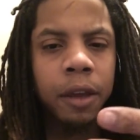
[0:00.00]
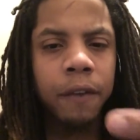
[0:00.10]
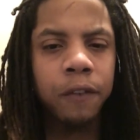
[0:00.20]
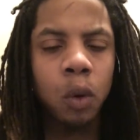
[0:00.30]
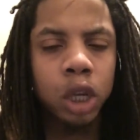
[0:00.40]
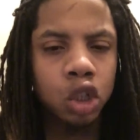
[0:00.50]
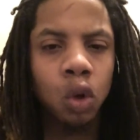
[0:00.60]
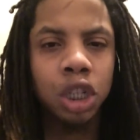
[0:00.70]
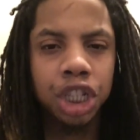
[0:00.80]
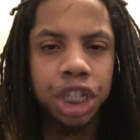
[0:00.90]
focused
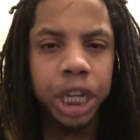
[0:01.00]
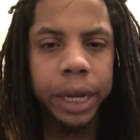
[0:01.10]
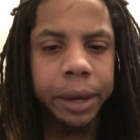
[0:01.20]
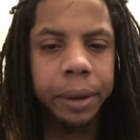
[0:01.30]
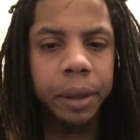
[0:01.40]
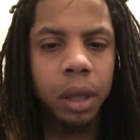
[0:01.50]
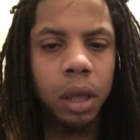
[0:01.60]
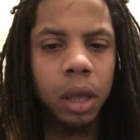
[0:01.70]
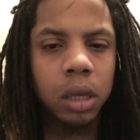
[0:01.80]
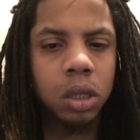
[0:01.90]
on Shin.
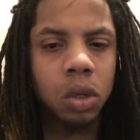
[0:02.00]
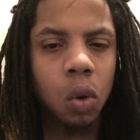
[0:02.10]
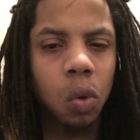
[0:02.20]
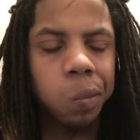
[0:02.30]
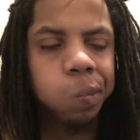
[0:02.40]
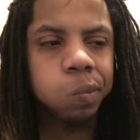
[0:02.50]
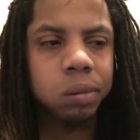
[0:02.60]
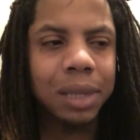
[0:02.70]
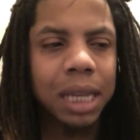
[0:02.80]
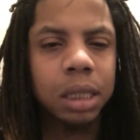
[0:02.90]
So
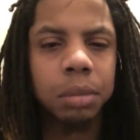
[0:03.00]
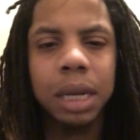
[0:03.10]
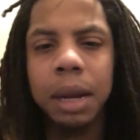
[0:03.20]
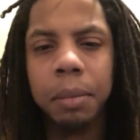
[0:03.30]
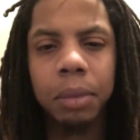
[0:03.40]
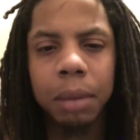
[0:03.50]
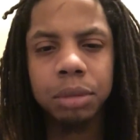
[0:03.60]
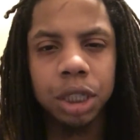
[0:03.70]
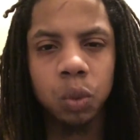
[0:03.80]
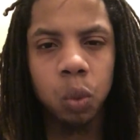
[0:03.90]
that's something I'm
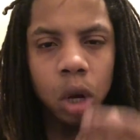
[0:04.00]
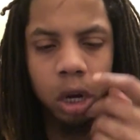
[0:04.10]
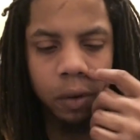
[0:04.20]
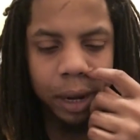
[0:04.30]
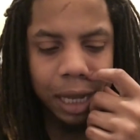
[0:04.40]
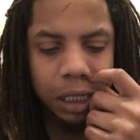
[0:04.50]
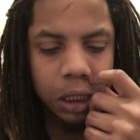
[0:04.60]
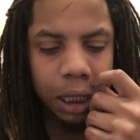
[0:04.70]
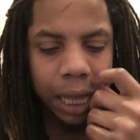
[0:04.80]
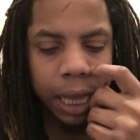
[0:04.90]
just wondering as
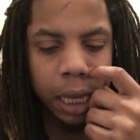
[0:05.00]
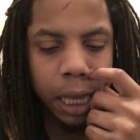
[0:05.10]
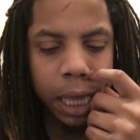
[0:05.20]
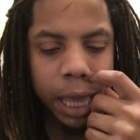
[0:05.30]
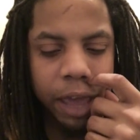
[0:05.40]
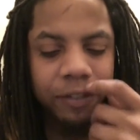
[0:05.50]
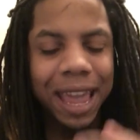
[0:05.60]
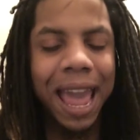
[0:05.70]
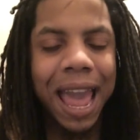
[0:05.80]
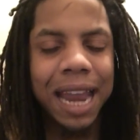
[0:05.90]
to, like, if
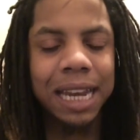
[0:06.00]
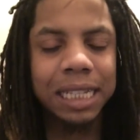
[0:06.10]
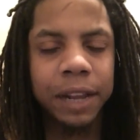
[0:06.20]
they had this